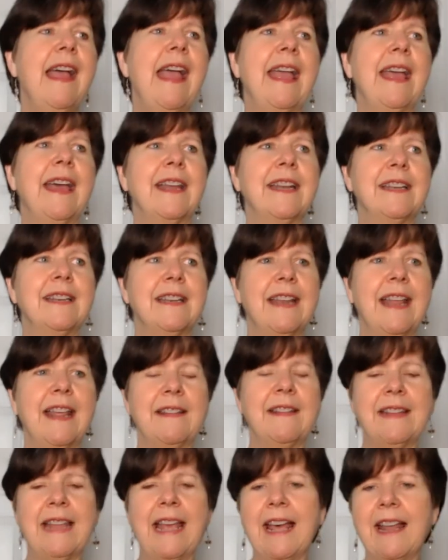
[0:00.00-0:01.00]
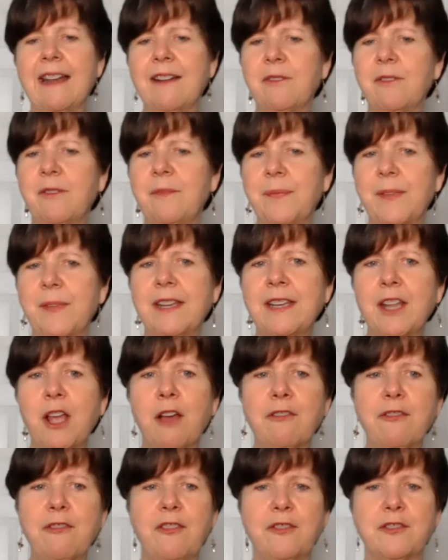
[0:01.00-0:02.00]
And, and that
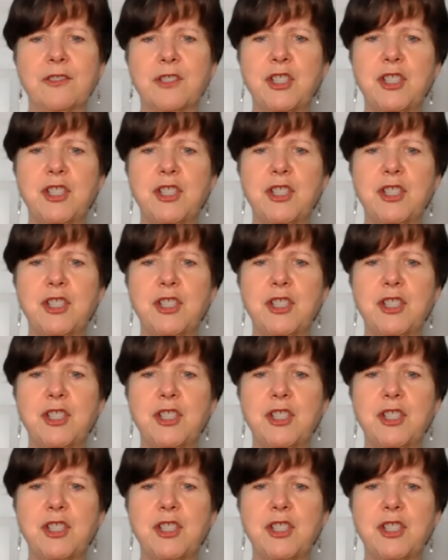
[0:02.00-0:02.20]
enough of a